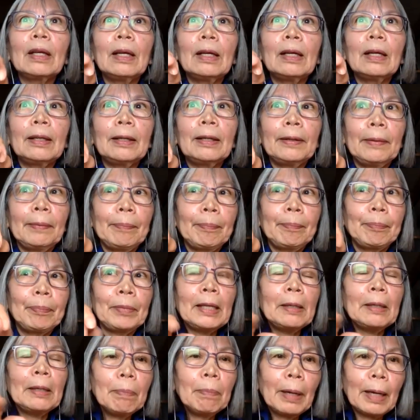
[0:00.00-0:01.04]
um,
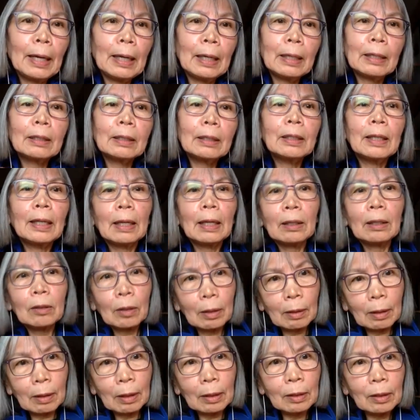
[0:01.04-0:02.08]
impact that
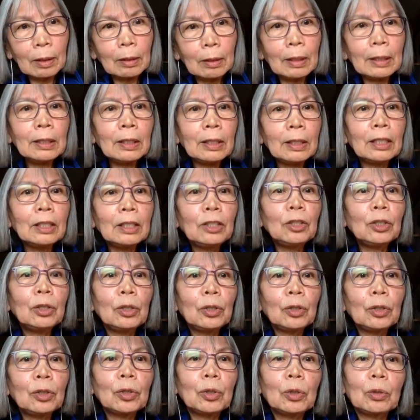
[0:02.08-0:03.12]

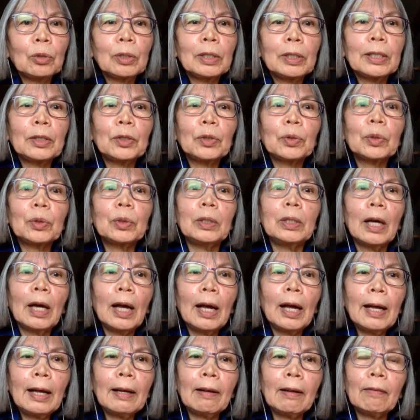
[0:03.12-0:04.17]
Indigenous stories could
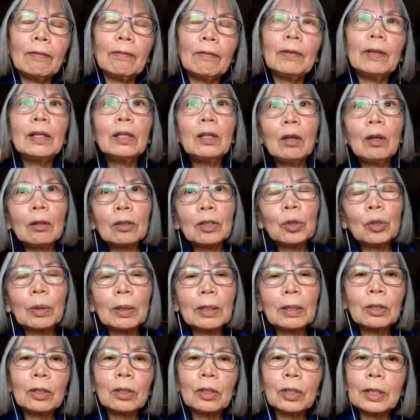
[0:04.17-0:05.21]
have, and also
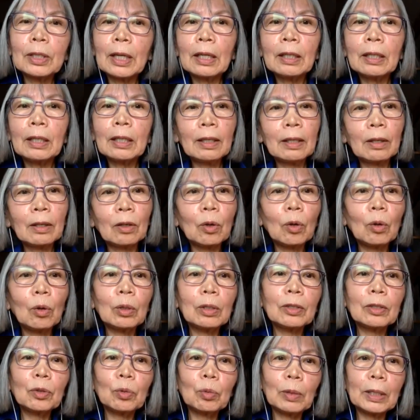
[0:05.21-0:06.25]
understanding, of
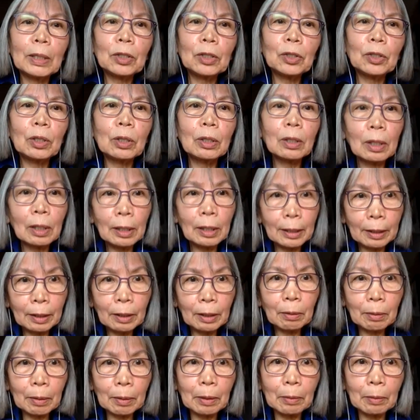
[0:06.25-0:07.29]
course, Western
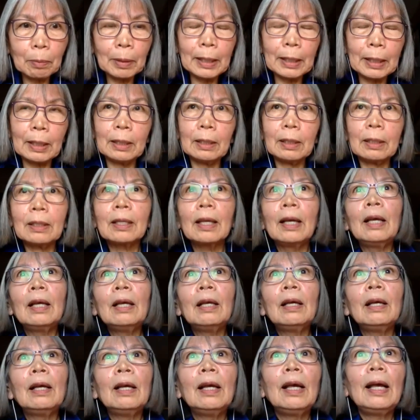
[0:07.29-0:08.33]
literate ways
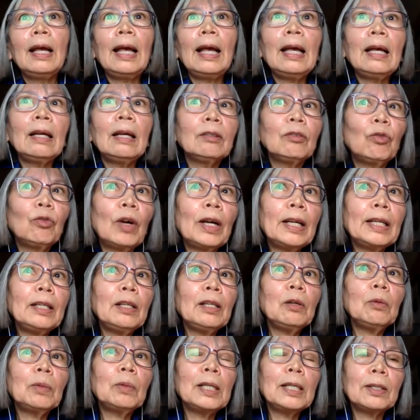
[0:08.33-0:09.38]
and
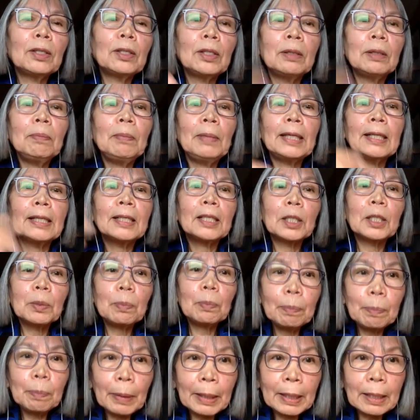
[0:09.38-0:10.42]
finding ways to make
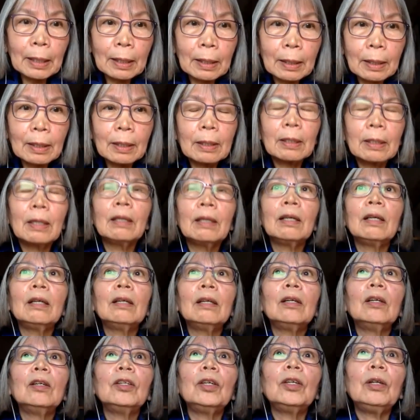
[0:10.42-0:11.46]
space,
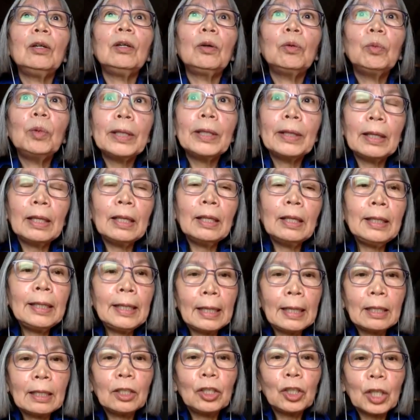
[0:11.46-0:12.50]
you know, within
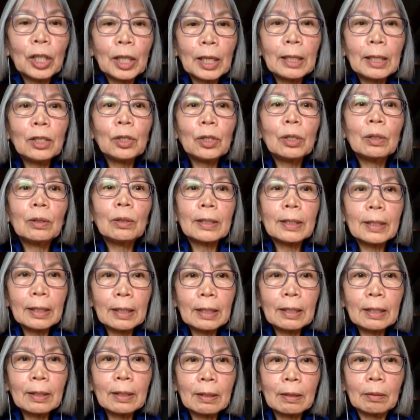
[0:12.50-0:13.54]
the educational
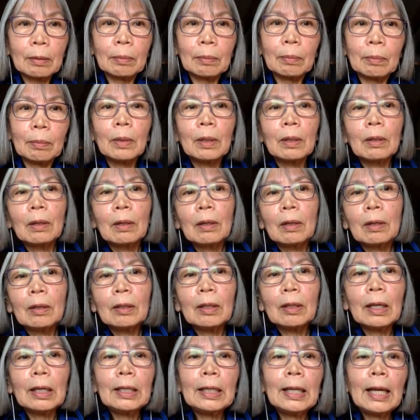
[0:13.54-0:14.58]
system.
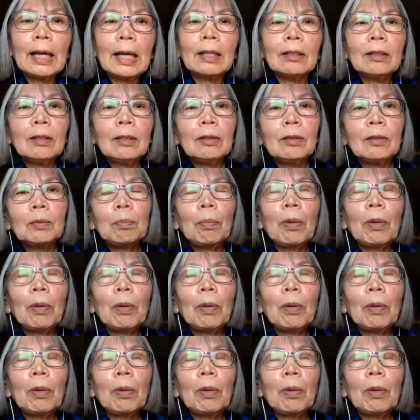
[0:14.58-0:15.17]
And, uh, and